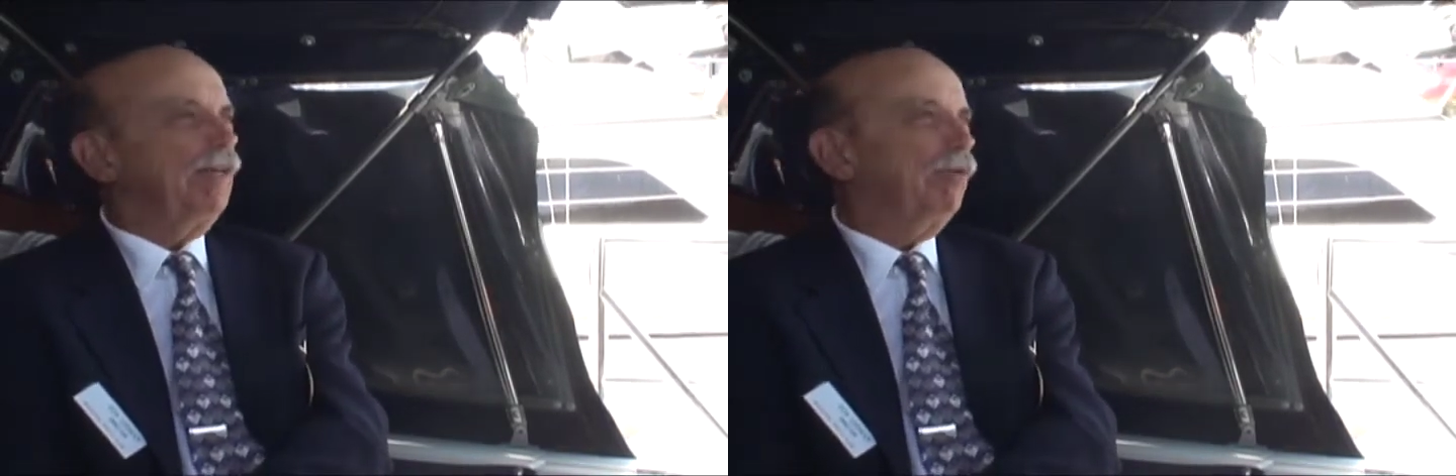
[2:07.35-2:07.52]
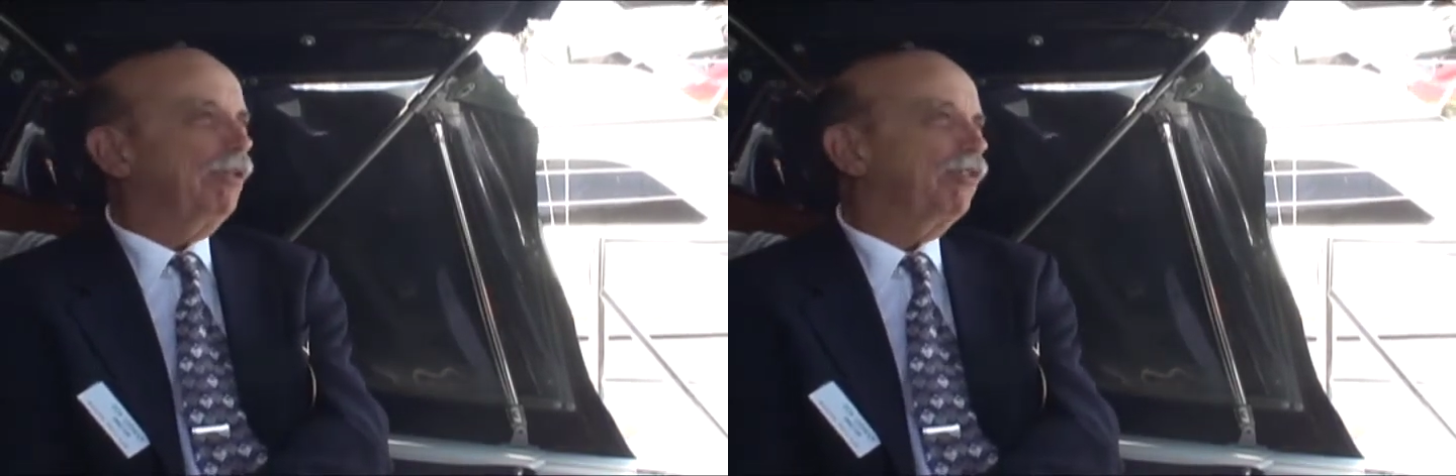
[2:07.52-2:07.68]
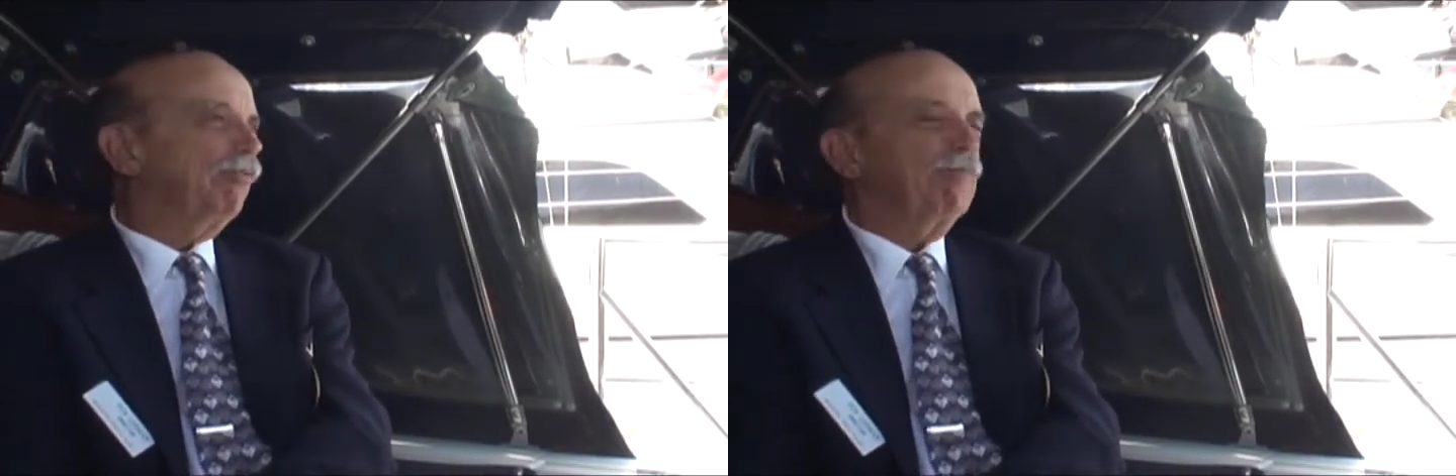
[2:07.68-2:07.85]

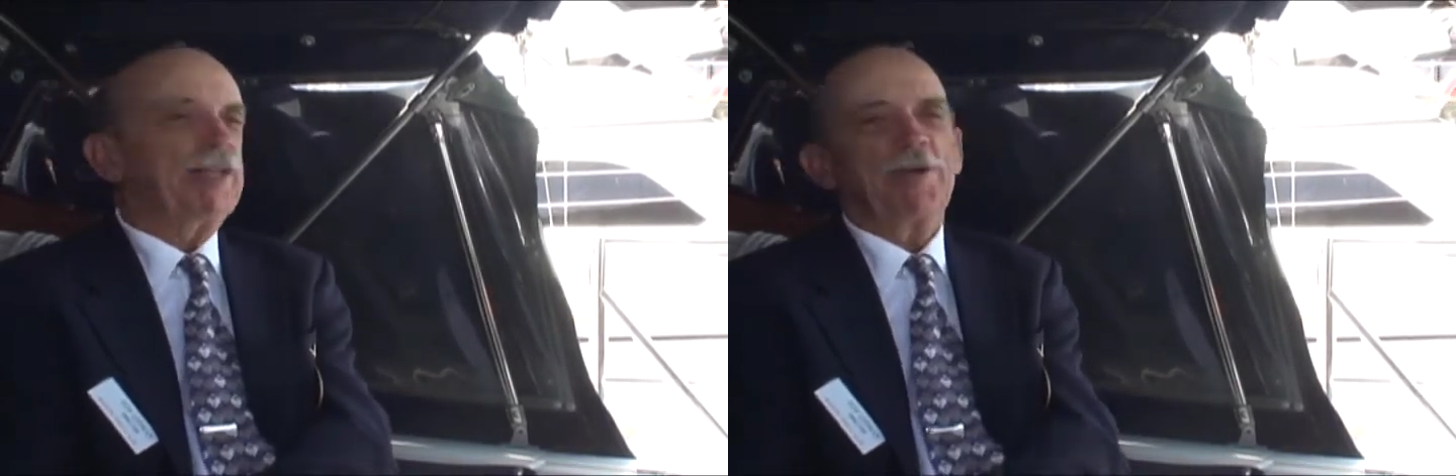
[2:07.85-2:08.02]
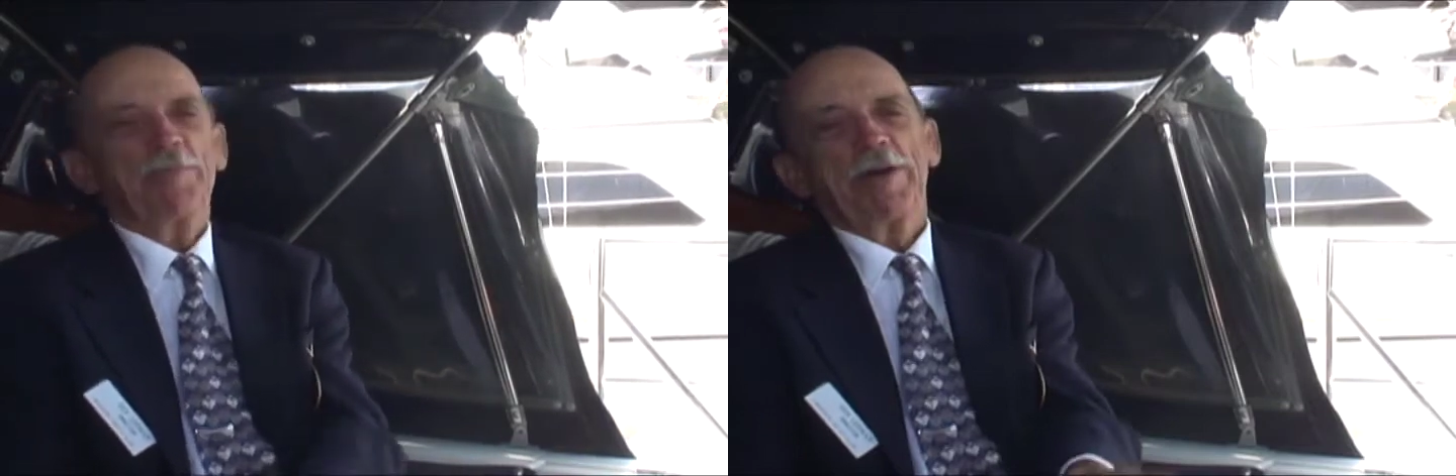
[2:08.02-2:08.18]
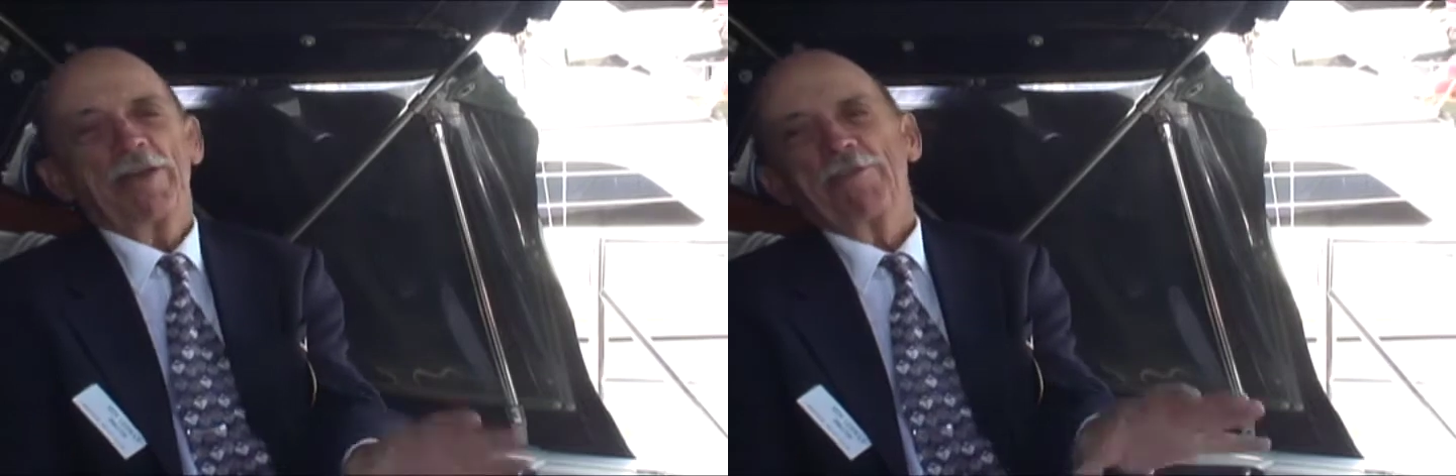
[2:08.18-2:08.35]
which they
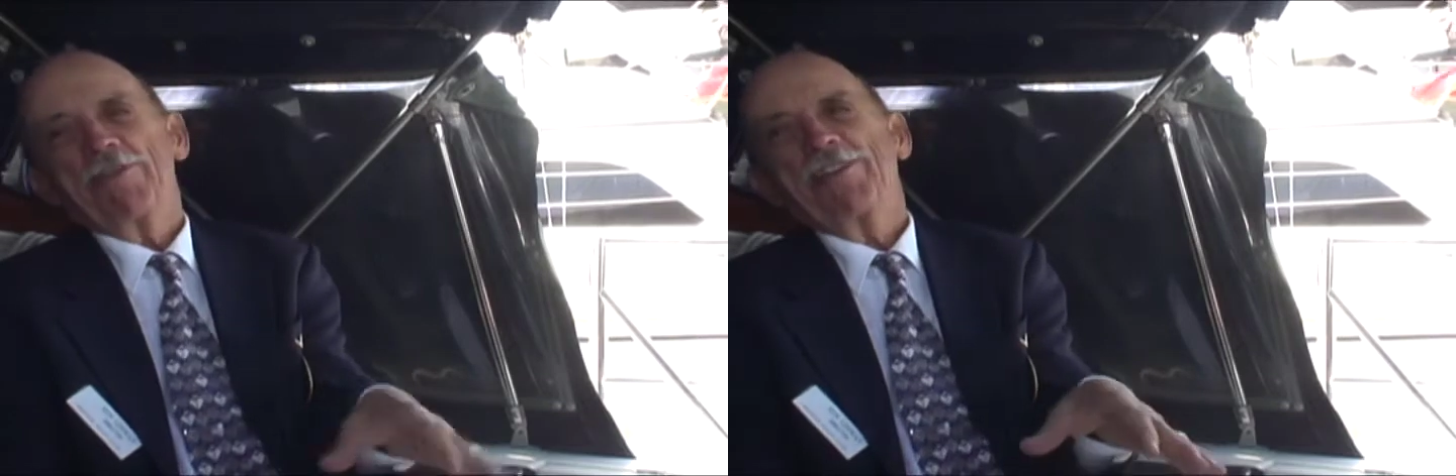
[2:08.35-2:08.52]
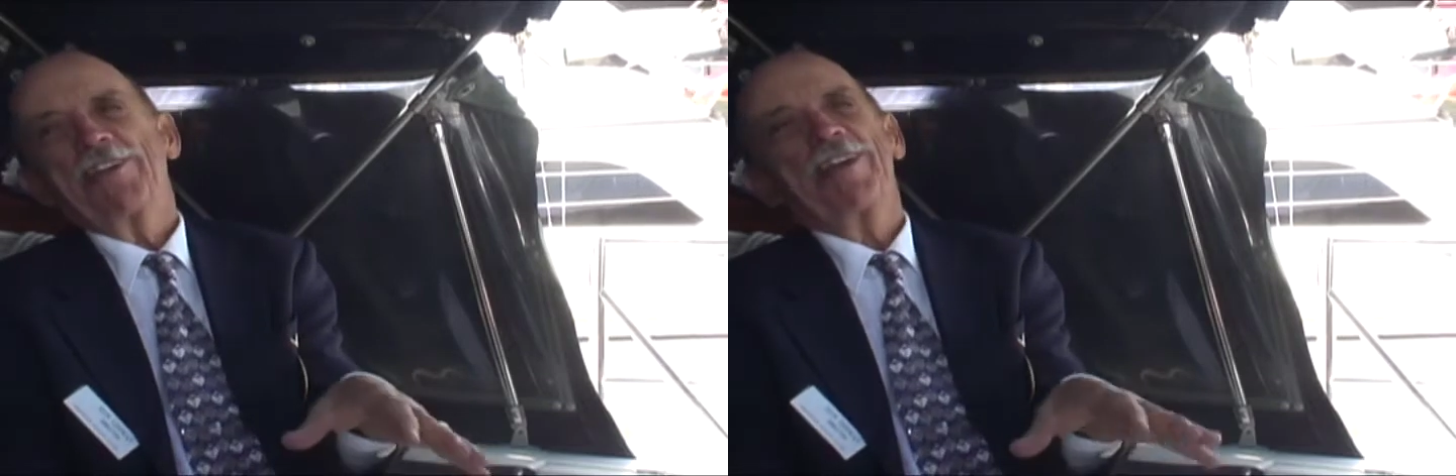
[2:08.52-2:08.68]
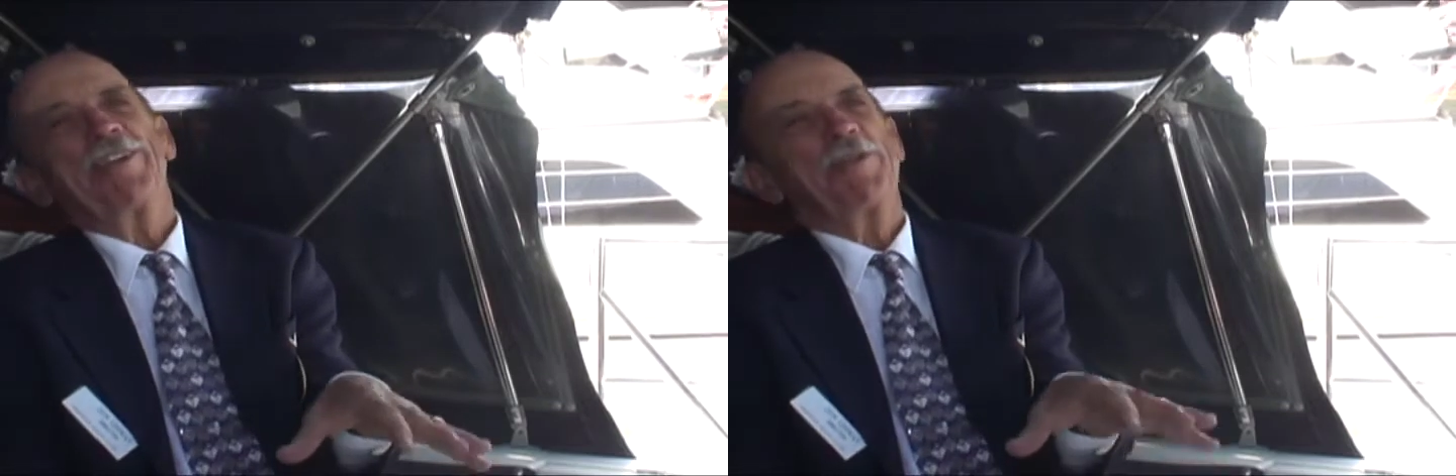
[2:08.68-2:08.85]
don't bother to tell